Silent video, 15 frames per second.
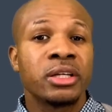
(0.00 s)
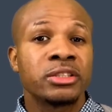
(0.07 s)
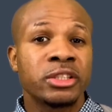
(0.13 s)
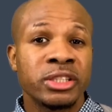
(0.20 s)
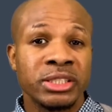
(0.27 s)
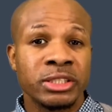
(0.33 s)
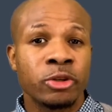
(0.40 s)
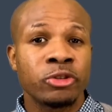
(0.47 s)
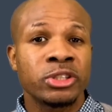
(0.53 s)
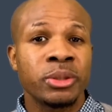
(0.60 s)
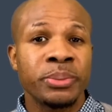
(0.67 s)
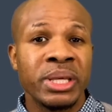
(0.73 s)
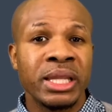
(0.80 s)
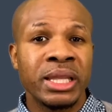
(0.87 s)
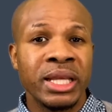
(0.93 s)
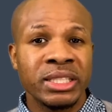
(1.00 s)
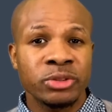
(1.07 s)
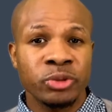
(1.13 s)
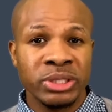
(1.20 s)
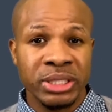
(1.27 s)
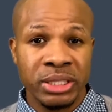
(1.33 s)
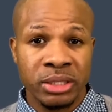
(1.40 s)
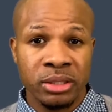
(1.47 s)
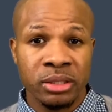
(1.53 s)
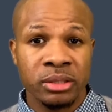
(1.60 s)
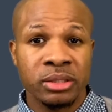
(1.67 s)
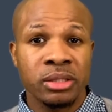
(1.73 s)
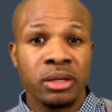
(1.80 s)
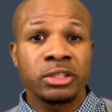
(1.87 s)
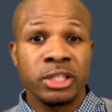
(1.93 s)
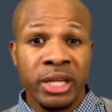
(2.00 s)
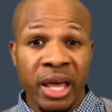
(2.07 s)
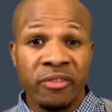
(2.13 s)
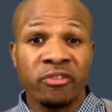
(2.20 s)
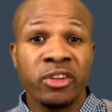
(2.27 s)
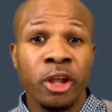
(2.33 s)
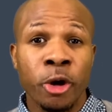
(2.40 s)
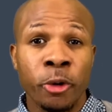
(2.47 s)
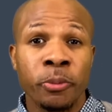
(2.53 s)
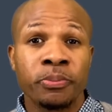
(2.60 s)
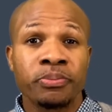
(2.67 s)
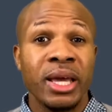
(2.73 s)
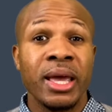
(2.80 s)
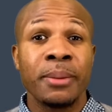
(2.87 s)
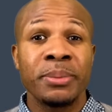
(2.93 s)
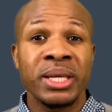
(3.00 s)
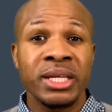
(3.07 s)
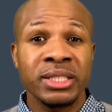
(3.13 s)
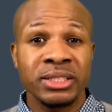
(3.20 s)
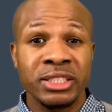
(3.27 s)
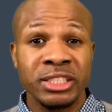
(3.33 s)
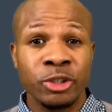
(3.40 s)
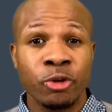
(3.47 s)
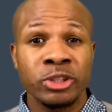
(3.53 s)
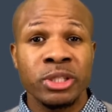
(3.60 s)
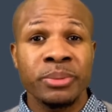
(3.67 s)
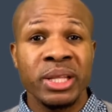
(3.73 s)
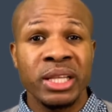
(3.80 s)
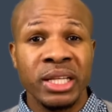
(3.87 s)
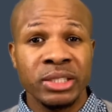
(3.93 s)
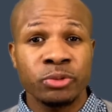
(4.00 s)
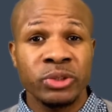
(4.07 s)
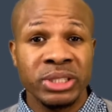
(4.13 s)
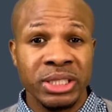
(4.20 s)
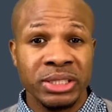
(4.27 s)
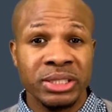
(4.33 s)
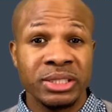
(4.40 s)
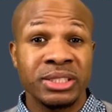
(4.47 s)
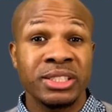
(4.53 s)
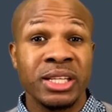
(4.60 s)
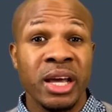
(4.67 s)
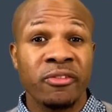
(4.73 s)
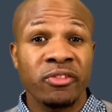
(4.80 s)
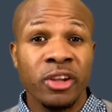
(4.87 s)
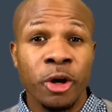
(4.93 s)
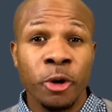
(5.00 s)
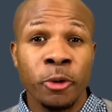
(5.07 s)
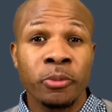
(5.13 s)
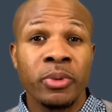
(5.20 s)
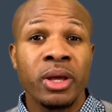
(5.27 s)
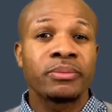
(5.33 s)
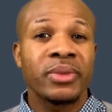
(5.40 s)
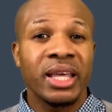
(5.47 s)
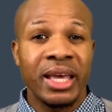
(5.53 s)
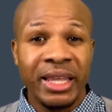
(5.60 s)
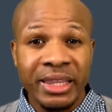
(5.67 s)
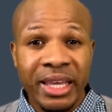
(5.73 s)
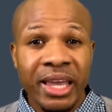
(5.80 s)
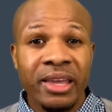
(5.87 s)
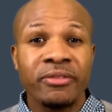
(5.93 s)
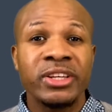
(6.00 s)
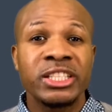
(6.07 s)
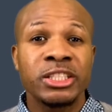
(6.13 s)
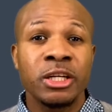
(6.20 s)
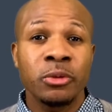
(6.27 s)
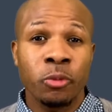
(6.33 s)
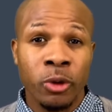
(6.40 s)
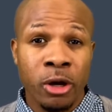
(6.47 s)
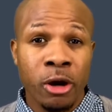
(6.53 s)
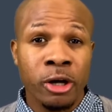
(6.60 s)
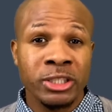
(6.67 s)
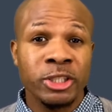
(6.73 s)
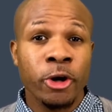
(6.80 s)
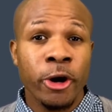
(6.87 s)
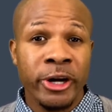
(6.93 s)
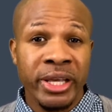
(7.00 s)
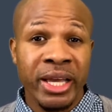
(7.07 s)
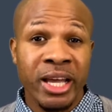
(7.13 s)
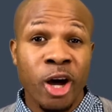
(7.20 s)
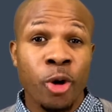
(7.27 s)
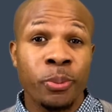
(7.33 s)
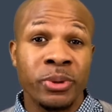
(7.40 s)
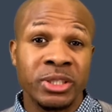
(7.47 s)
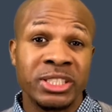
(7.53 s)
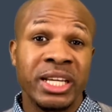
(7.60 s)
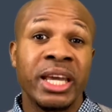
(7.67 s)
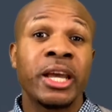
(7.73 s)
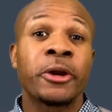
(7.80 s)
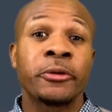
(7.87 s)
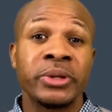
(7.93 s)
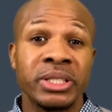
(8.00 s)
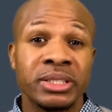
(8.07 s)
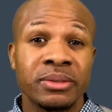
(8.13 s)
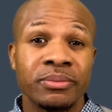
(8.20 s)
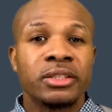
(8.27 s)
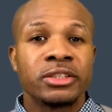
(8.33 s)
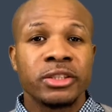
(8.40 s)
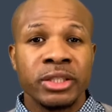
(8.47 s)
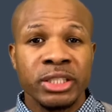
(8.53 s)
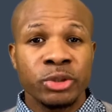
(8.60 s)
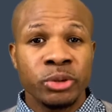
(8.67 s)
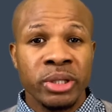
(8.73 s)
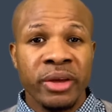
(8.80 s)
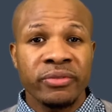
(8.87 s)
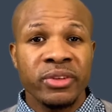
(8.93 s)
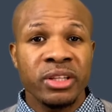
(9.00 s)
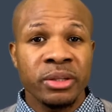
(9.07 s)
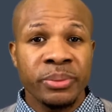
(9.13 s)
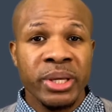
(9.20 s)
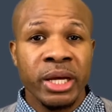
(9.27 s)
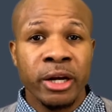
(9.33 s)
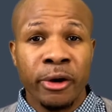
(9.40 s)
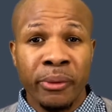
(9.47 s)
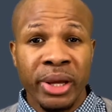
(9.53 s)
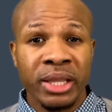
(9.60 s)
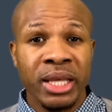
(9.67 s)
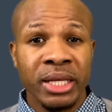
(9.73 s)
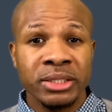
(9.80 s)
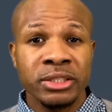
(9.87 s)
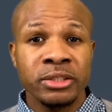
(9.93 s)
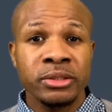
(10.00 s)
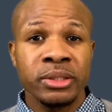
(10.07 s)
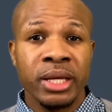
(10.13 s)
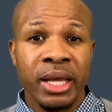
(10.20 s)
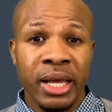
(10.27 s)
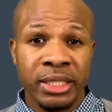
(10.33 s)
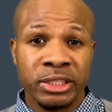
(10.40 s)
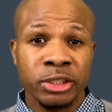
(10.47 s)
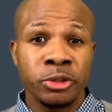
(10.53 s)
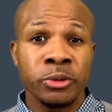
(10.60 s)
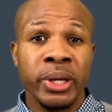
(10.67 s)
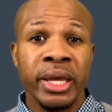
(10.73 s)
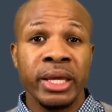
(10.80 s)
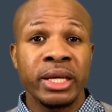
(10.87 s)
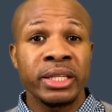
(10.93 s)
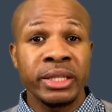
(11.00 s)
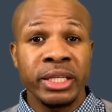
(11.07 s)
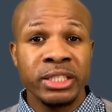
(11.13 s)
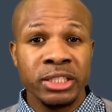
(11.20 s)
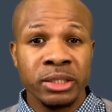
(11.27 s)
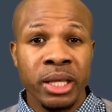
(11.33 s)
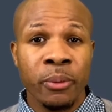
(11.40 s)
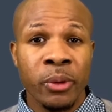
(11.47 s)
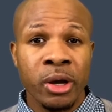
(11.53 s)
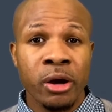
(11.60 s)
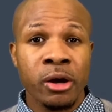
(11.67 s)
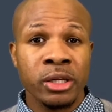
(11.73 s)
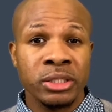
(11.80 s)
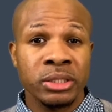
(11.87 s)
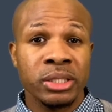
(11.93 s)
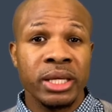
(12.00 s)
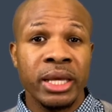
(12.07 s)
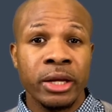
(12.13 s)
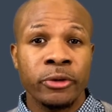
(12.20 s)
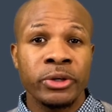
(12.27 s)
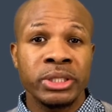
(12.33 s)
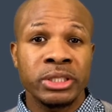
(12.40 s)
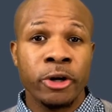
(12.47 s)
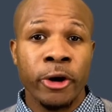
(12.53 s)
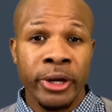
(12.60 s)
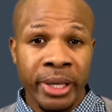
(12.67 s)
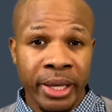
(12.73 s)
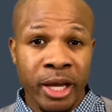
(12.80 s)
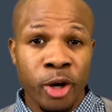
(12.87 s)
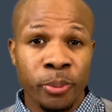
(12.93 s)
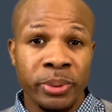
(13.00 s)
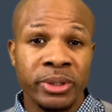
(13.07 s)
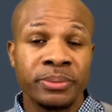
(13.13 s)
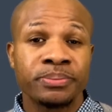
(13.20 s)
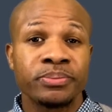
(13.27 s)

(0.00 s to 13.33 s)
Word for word: So there's going to be less resistance to that flow. And because there's going to be less resistance to that flow, an AV shunt will cause cardiac output to increase. So this would definitely be a correct answer as to a condition that would cause increased cardiac output,